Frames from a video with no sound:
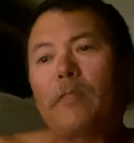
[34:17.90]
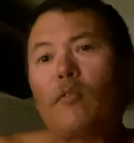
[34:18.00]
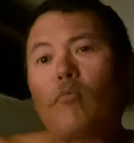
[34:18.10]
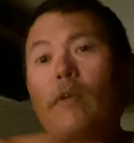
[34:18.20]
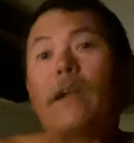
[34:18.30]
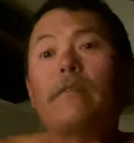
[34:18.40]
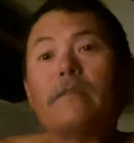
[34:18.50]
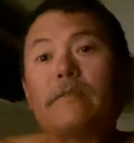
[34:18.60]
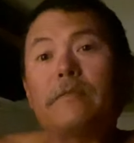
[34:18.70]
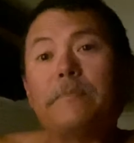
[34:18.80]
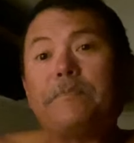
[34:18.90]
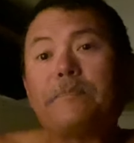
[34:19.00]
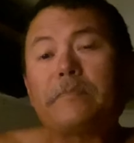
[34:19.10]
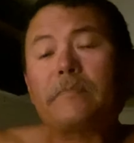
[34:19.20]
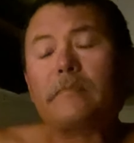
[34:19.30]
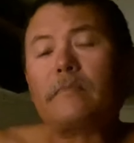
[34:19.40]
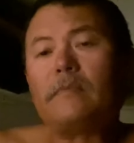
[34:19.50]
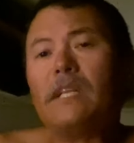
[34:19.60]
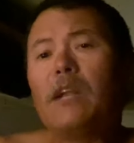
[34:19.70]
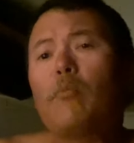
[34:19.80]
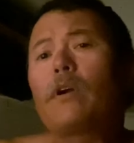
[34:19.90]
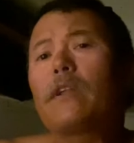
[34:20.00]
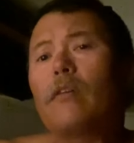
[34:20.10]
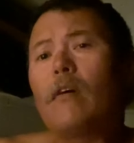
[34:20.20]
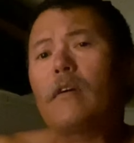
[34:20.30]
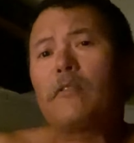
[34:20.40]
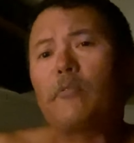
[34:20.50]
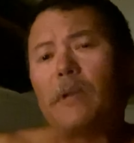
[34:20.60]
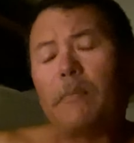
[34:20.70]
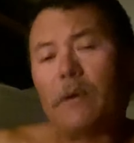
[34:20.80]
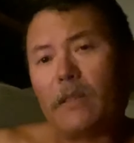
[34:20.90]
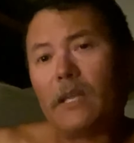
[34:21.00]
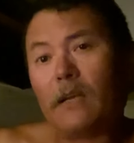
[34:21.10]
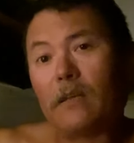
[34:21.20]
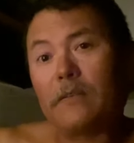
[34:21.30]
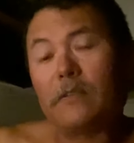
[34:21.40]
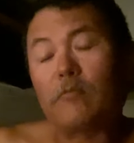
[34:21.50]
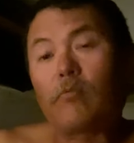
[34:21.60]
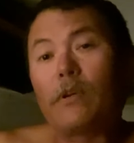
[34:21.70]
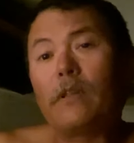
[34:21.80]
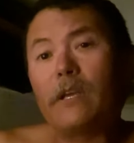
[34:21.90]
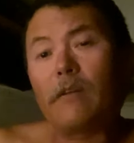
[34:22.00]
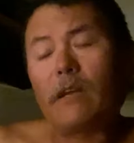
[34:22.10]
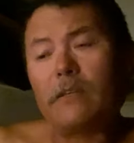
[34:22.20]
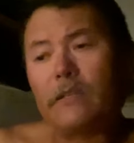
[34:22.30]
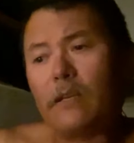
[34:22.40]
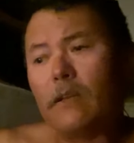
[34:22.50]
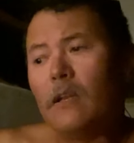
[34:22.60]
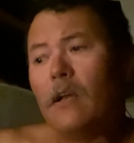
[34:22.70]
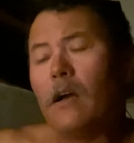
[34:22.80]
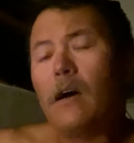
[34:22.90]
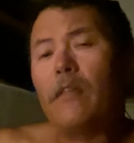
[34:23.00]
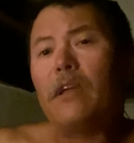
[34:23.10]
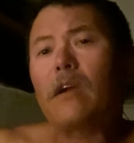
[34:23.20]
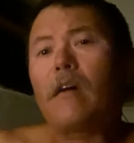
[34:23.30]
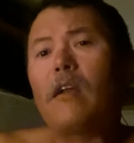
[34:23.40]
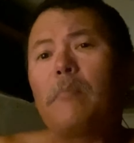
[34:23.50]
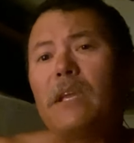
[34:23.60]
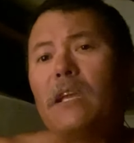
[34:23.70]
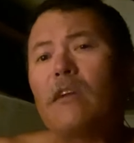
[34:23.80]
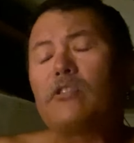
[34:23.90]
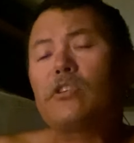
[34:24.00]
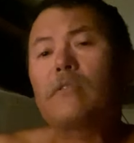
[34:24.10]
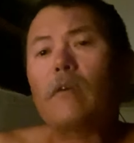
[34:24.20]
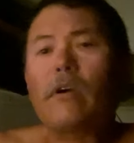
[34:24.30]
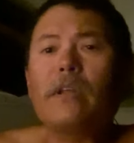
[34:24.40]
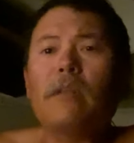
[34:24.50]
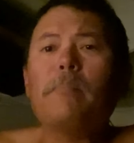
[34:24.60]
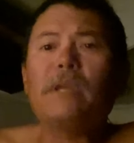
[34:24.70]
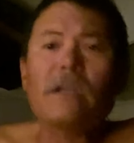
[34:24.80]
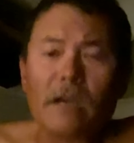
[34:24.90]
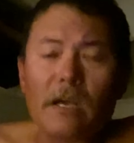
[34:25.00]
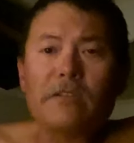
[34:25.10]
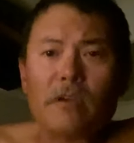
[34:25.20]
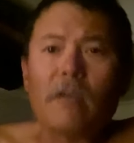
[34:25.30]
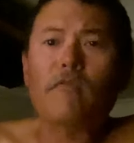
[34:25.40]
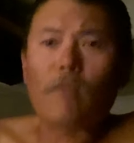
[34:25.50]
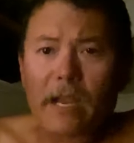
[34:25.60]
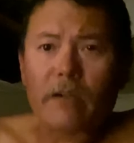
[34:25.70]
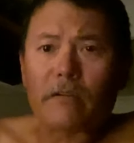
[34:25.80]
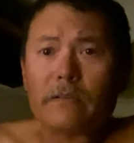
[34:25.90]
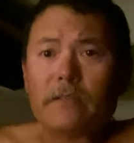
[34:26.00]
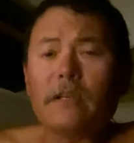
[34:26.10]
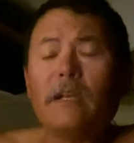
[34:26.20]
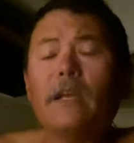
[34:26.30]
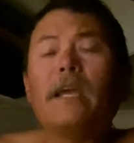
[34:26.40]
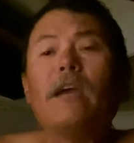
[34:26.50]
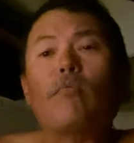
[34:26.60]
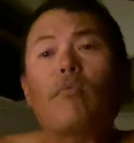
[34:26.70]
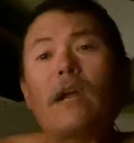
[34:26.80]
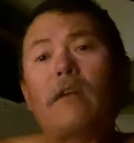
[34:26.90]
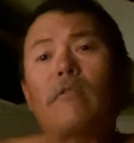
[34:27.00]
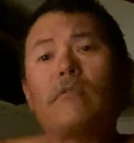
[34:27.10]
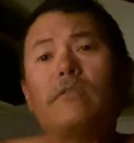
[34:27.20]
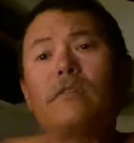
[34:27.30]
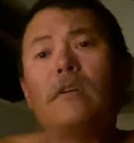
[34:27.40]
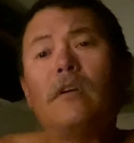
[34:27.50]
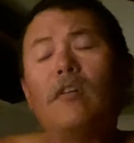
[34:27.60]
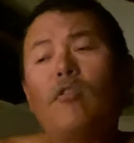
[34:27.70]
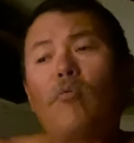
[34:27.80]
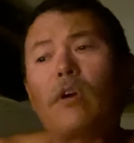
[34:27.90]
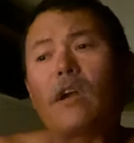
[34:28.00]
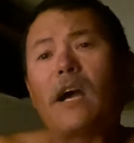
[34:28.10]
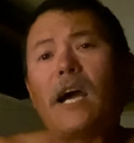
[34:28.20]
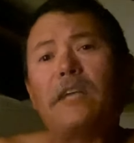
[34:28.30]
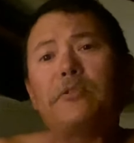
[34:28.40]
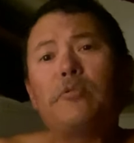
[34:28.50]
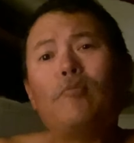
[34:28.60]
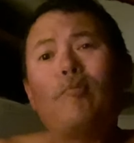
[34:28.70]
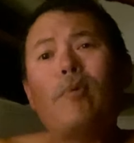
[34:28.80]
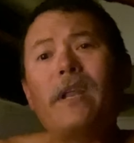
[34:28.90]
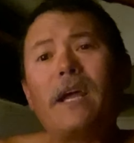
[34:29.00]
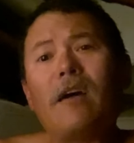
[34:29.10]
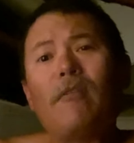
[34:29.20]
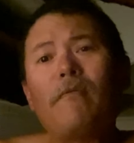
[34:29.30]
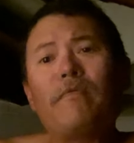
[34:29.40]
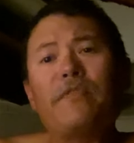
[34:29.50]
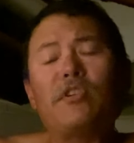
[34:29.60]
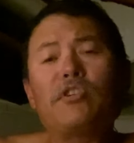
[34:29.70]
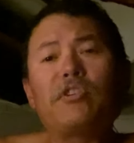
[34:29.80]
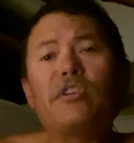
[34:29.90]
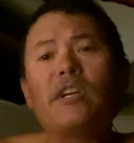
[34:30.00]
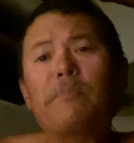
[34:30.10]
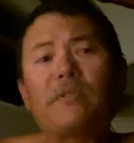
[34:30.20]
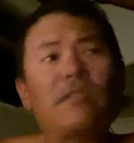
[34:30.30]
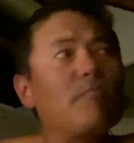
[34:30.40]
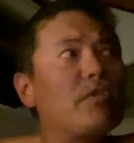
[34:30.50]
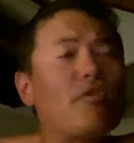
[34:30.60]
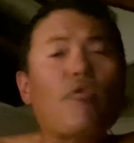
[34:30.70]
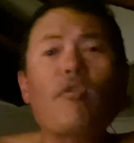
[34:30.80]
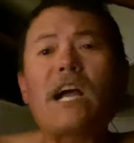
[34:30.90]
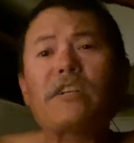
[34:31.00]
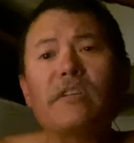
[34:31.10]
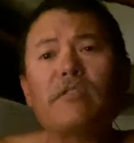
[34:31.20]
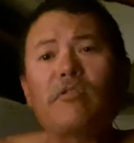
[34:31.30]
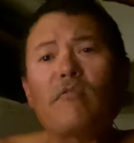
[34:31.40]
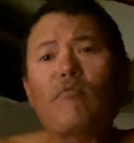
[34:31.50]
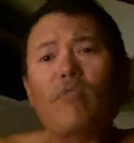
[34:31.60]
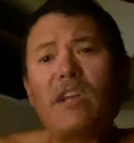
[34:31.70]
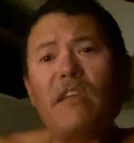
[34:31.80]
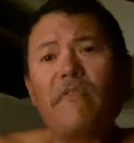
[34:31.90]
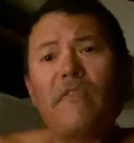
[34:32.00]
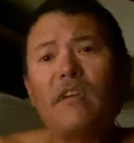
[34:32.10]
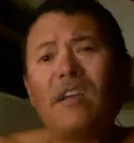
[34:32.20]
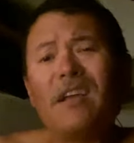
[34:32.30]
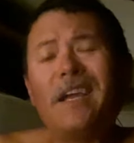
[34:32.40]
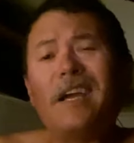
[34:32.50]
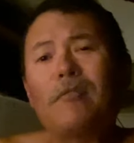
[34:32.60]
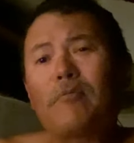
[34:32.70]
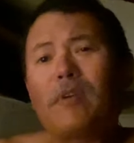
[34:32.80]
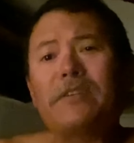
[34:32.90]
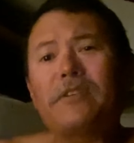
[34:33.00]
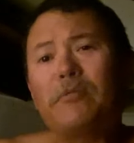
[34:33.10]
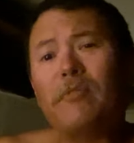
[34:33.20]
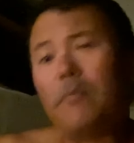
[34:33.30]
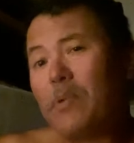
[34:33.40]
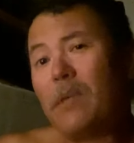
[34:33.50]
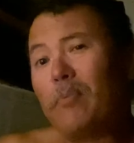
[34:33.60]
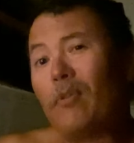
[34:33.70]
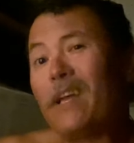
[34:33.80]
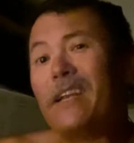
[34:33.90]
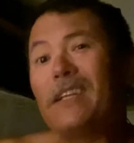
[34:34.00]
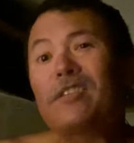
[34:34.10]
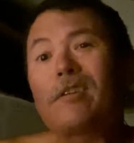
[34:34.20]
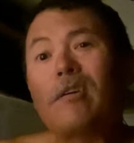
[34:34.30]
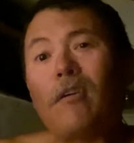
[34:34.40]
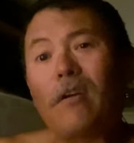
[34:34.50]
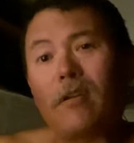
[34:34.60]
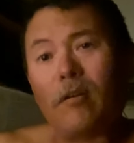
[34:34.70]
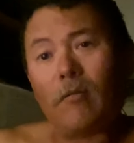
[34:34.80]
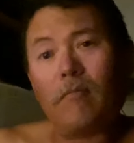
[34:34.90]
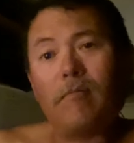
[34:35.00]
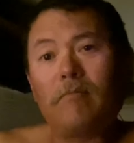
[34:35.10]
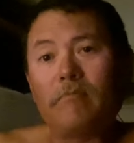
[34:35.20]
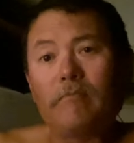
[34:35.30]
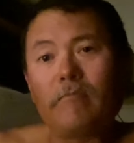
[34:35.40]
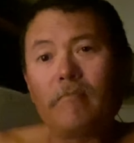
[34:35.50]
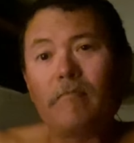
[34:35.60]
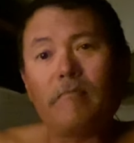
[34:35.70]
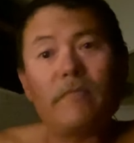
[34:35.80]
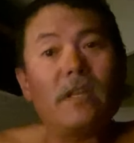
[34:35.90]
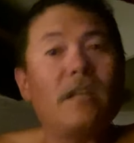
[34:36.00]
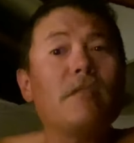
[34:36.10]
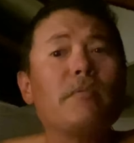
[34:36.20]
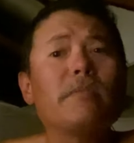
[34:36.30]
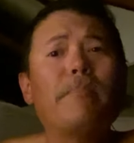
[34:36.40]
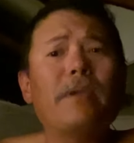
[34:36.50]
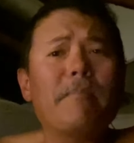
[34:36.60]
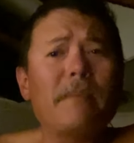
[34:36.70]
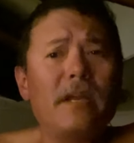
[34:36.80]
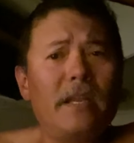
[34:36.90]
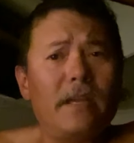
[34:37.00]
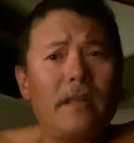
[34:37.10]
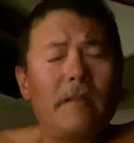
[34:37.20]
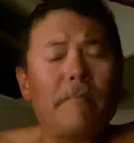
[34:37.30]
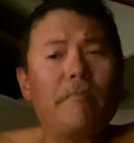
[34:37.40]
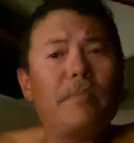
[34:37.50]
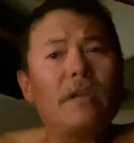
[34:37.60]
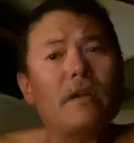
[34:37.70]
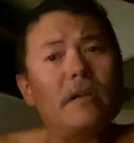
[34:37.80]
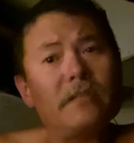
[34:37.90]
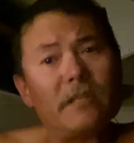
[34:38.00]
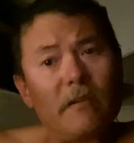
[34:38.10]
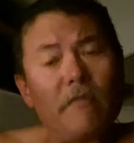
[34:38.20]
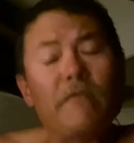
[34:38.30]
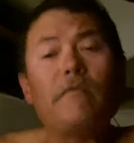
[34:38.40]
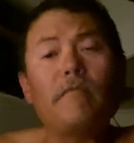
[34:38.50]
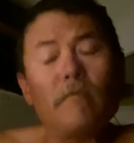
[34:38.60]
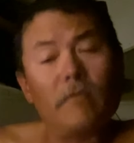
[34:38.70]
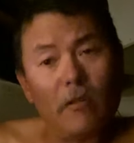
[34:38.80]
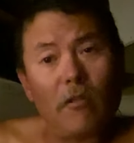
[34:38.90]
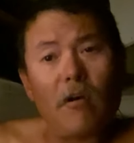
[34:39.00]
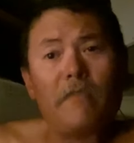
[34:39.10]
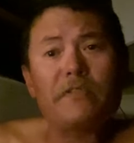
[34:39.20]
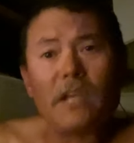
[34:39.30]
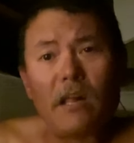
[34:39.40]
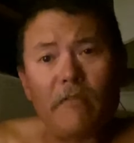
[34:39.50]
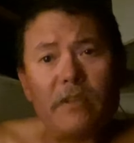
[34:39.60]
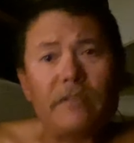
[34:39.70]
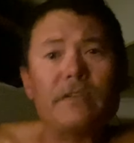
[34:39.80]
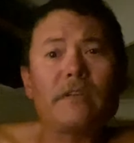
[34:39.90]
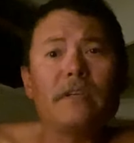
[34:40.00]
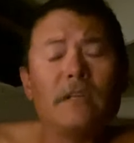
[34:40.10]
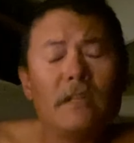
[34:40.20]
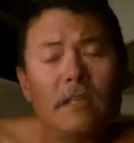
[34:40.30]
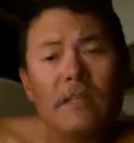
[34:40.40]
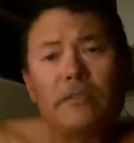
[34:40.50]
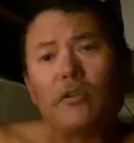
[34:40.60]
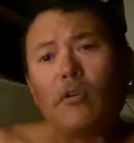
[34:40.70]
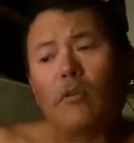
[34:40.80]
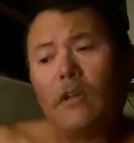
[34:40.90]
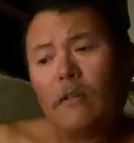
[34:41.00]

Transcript: wreckers, and we're going to talk a little bit about that because it's really interesting. The economy here started because of wreckers, and wreckers were guys who went out to ships that would crash into the reef and rescue the people and its cargo. And there was big money in it because of the law of salvage. So